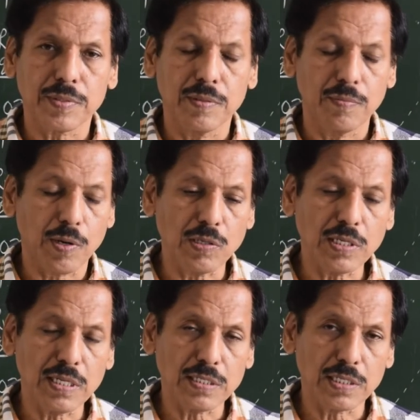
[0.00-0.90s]
Because in
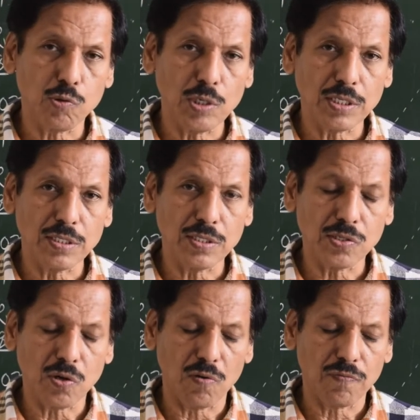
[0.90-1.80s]
the situations
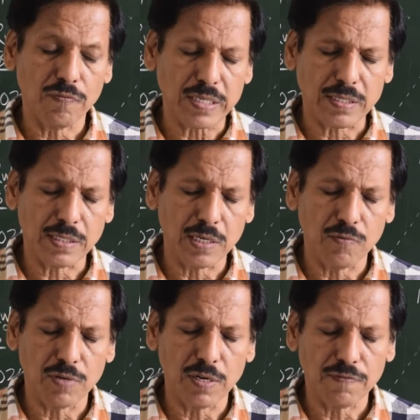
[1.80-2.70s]
of excessive
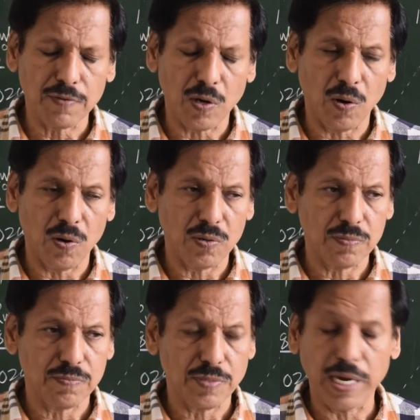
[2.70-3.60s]
drift or
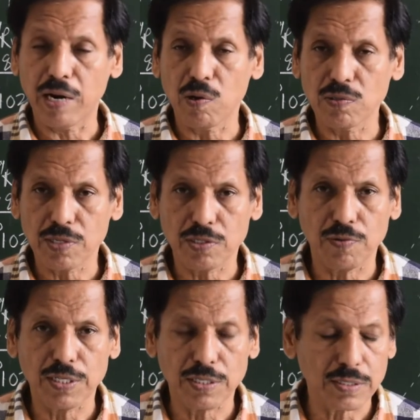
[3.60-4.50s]
say head-on
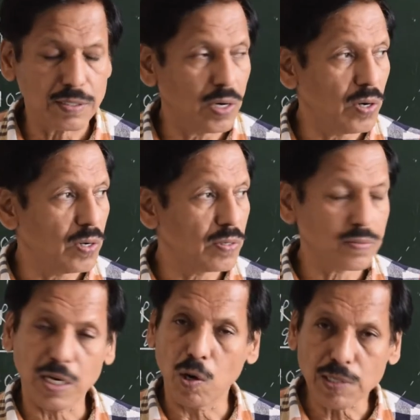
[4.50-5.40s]
situation or
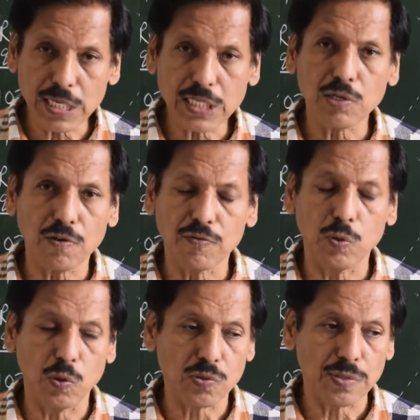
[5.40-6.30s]
say alteration of
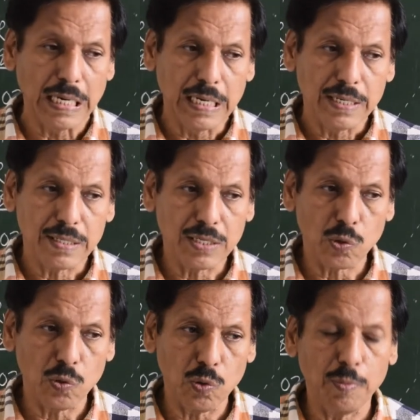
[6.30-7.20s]
course, this
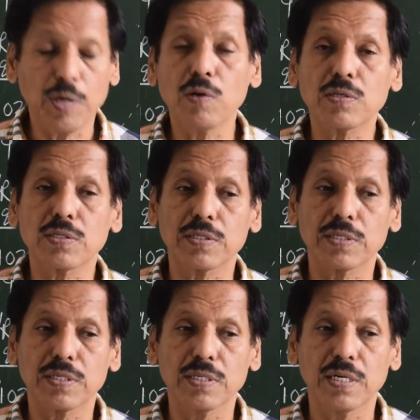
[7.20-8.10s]
rule may not
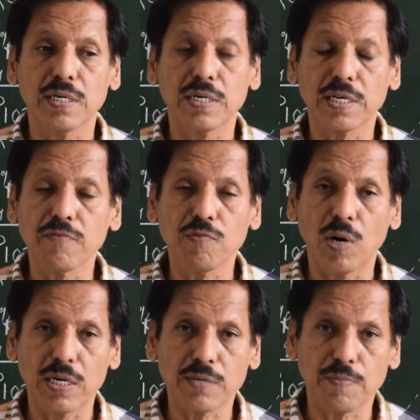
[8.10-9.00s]
give you
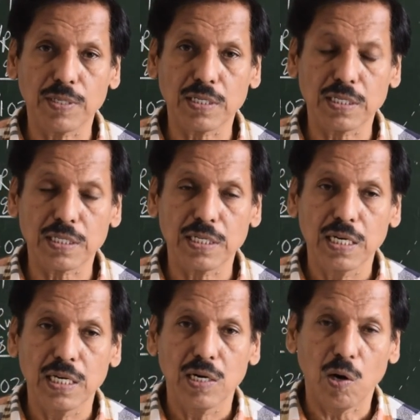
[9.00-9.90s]
100%
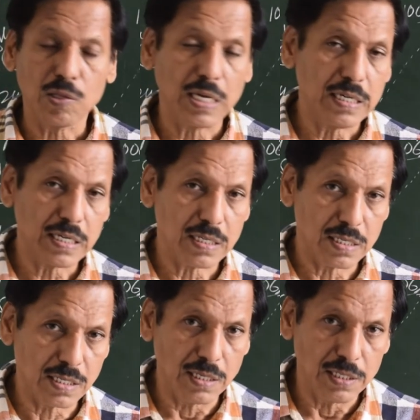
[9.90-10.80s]
authentic
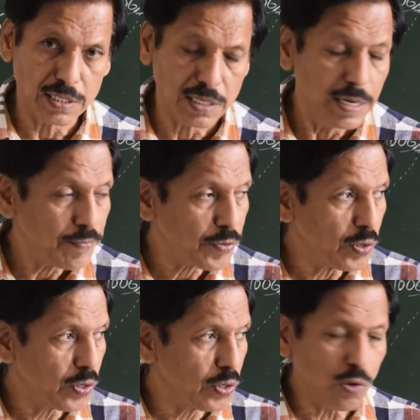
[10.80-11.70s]
results.
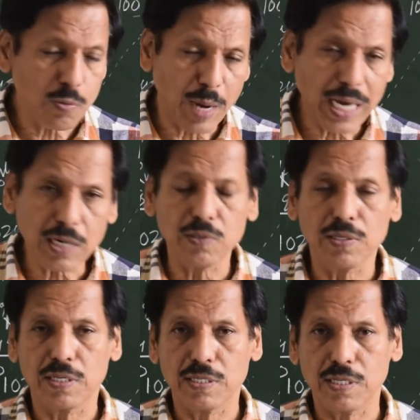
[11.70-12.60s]
So you don't bank on the
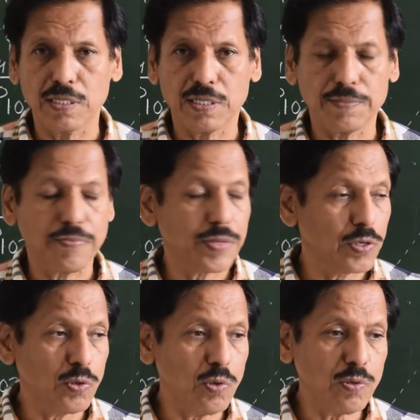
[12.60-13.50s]
results.
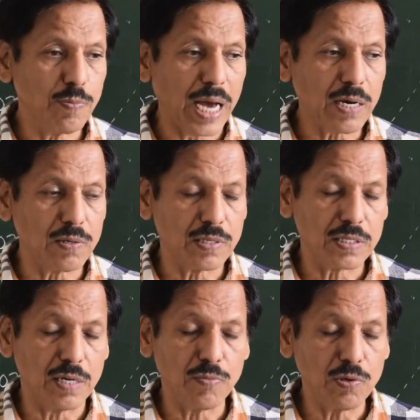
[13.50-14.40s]
You don't bank on the
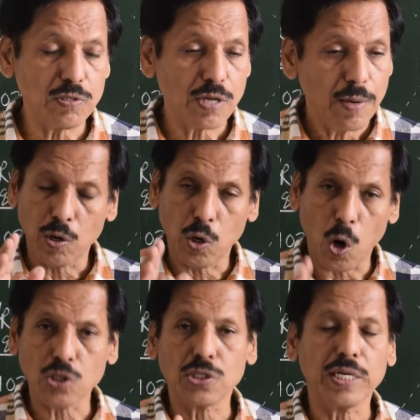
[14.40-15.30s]
thumb rules.
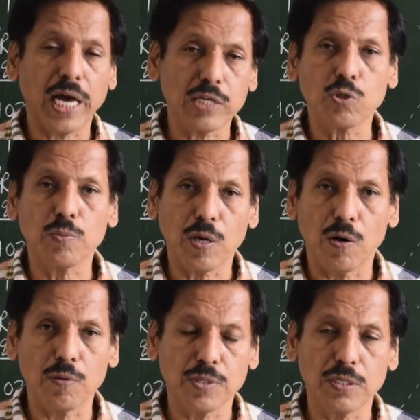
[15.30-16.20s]
Caution has to be
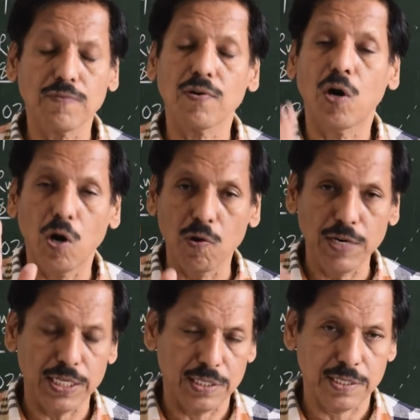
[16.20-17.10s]
observed
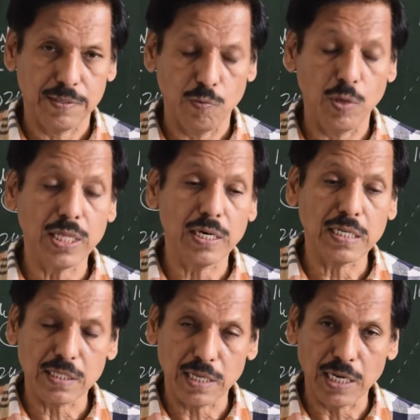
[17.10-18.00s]
always, whether it is
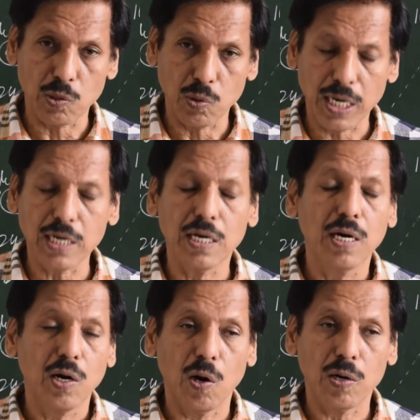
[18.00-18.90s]
red to red
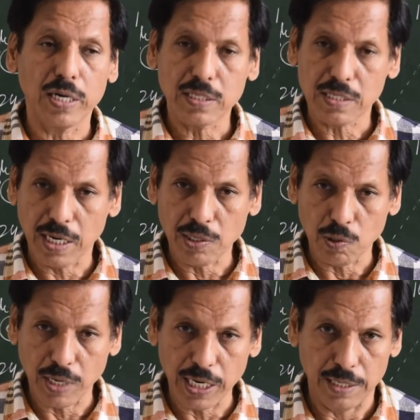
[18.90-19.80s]
or it is red to
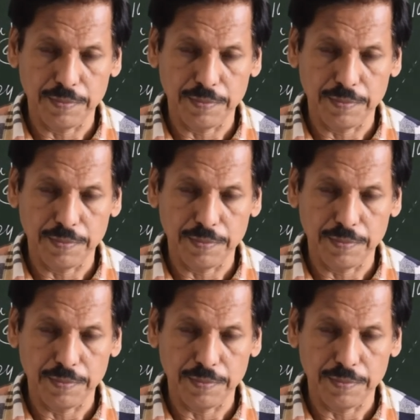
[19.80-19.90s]
green.